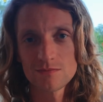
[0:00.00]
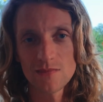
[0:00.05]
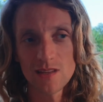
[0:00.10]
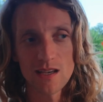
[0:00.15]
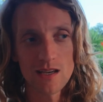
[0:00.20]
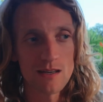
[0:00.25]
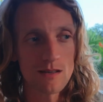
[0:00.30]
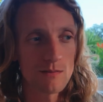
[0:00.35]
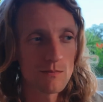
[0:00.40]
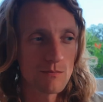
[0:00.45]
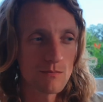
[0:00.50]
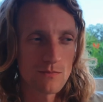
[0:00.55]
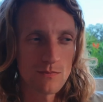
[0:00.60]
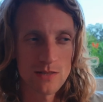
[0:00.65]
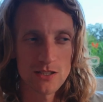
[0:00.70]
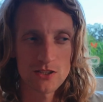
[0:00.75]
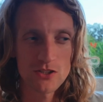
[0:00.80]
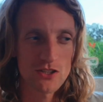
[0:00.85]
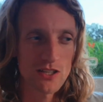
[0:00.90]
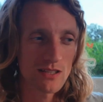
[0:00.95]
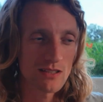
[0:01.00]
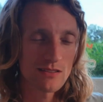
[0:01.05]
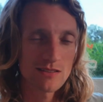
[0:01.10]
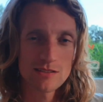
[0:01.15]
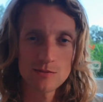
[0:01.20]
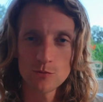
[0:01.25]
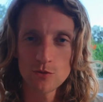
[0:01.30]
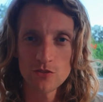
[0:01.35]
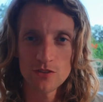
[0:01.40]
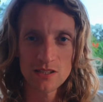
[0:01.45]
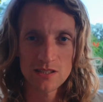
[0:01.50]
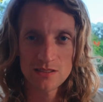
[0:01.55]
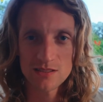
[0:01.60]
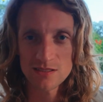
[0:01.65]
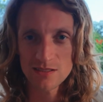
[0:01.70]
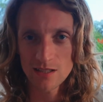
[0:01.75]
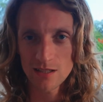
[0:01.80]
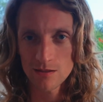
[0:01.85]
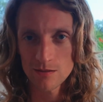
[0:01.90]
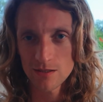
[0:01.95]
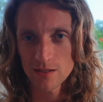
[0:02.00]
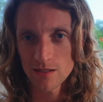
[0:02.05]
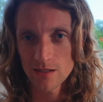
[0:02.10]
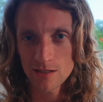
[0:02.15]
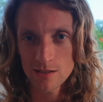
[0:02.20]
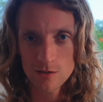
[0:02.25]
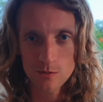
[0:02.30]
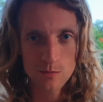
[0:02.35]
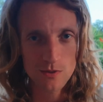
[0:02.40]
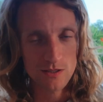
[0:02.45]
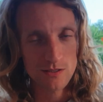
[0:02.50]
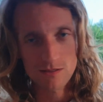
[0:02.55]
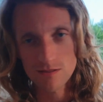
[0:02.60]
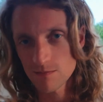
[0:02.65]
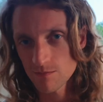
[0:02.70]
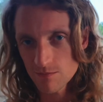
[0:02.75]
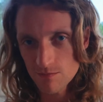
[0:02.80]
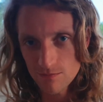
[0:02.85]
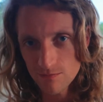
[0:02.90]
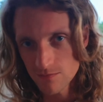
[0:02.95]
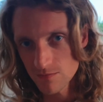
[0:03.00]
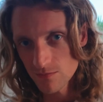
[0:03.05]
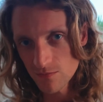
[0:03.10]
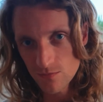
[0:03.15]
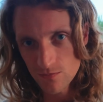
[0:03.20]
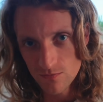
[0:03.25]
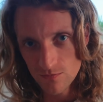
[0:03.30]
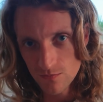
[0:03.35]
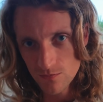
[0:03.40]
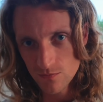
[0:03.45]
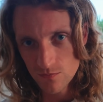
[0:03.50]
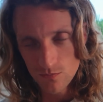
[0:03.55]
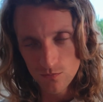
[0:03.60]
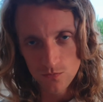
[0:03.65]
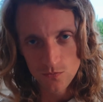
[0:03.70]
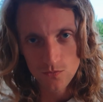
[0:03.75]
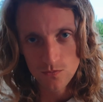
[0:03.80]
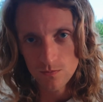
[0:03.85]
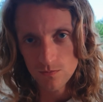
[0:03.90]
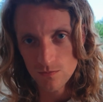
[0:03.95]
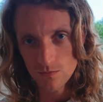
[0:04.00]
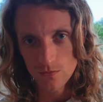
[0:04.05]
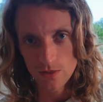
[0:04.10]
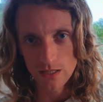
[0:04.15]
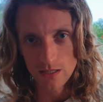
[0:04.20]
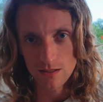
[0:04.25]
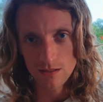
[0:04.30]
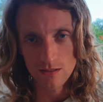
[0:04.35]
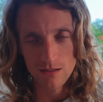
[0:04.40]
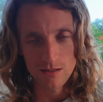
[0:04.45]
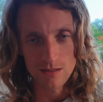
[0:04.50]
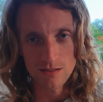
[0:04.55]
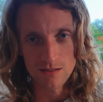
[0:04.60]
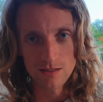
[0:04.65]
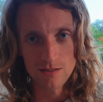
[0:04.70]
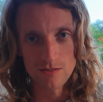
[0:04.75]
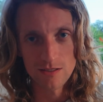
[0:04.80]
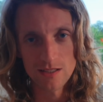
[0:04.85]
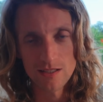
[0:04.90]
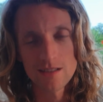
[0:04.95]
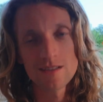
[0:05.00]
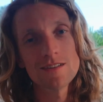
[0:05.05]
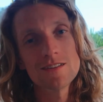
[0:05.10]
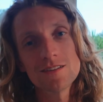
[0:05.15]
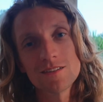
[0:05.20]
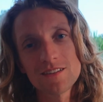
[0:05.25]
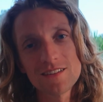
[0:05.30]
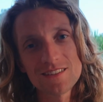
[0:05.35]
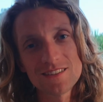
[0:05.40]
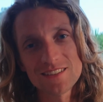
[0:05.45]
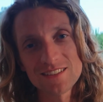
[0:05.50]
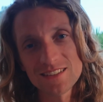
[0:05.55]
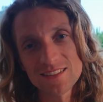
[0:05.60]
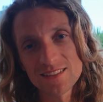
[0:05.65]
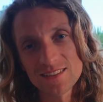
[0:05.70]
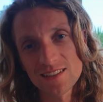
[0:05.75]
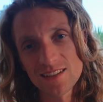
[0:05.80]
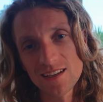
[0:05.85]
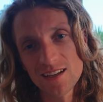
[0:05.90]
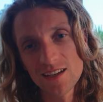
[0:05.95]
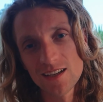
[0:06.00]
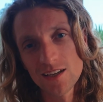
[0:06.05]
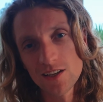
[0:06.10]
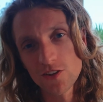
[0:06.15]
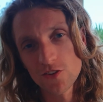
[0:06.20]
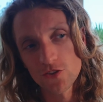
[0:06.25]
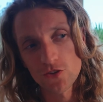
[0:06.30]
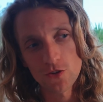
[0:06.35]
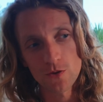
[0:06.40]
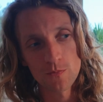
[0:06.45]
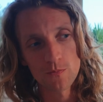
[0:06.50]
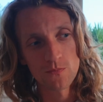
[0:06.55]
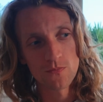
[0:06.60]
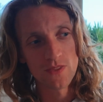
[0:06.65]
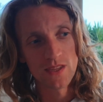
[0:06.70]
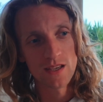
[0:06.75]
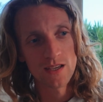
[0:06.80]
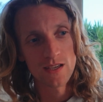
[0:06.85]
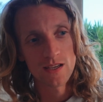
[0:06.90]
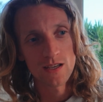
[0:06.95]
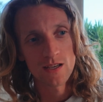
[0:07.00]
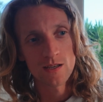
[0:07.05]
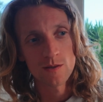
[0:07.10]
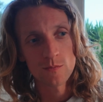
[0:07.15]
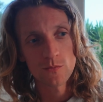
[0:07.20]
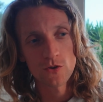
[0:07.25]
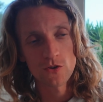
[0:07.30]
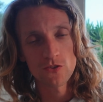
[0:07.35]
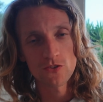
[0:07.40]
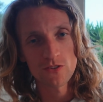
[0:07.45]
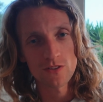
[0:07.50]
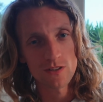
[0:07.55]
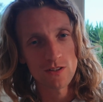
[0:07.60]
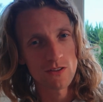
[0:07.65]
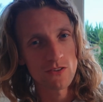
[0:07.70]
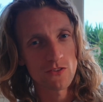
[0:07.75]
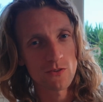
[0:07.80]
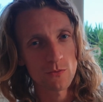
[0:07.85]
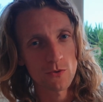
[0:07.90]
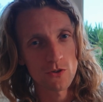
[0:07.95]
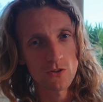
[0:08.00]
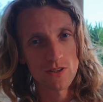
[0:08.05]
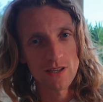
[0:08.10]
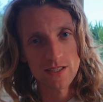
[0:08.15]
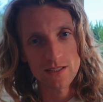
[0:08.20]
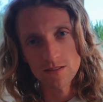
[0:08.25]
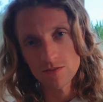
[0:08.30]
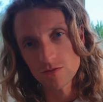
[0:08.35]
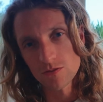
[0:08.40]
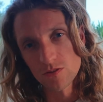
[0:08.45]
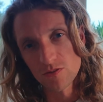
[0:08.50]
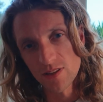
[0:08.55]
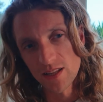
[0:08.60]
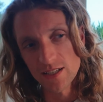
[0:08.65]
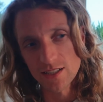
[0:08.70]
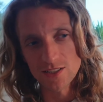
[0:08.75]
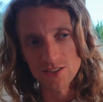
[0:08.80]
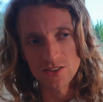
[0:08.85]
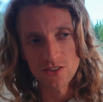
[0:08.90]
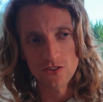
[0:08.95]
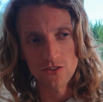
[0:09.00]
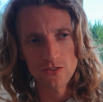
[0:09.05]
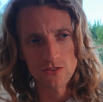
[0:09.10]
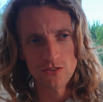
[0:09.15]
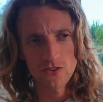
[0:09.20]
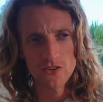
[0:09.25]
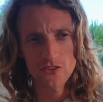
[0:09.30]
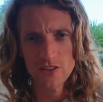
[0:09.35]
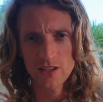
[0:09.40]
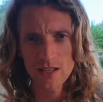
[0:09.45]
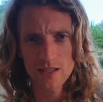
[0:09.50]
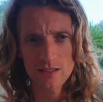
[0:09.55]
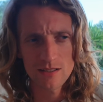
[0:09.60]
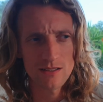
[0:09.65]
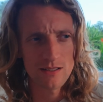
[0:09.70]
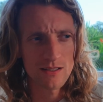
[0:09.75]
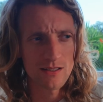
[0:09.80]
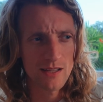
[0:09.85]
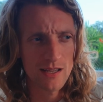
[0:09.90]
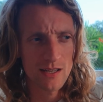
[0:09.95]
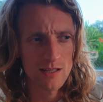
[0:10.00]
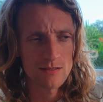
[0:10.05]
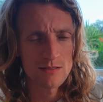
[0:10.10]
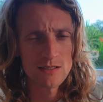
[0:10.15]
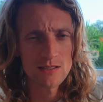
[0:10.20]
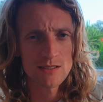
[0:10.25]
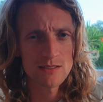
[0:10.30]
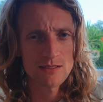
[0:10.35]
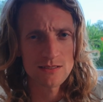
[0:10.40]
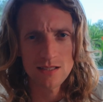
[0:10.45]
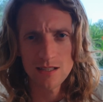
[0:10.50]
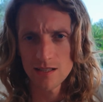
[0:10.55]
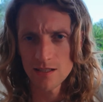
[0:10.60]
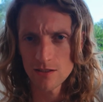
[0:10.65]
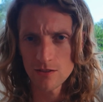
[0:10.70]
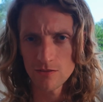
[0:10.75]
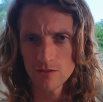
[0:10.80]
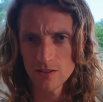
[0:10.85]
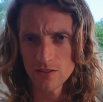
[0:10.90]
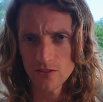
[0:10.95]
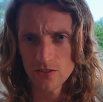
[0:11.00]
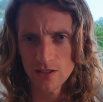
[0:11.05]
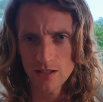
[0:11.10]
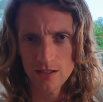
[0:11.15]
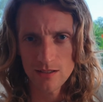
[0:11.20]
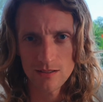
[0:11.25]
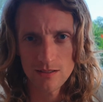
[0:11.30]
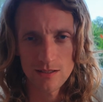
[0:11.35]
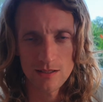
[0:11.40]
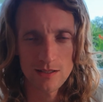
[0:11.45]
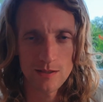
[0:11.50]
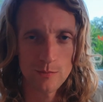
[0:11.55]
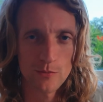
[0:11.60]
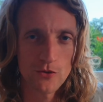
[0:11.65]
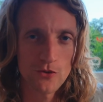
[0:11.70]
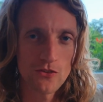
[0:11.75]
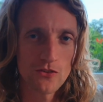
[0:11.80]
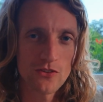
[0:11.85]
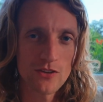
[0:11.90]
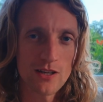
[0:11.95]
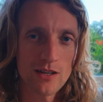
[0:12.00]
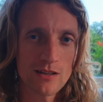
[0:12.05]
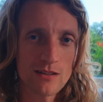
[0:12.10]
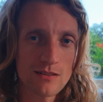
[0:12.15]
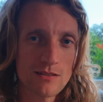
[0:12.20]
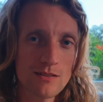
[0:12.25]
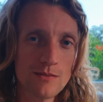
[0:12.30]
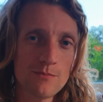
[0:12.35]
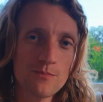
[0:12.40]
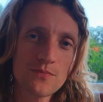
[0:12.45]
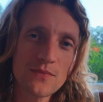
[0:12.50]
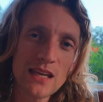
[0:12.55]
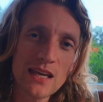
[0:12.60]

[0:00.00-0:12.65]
Yeah, much else is moving in the sky right now, but we're gonna leave it here. Just some personal and some collective reflections on Saturn and Aries, the end of the Saturn and Neptune cycle,